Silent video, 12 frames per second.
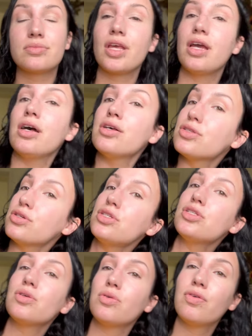I also
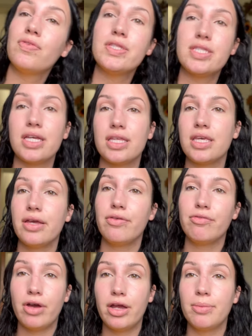just don't know if it's like the
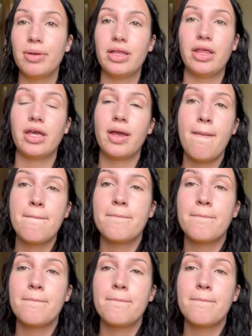environment, like,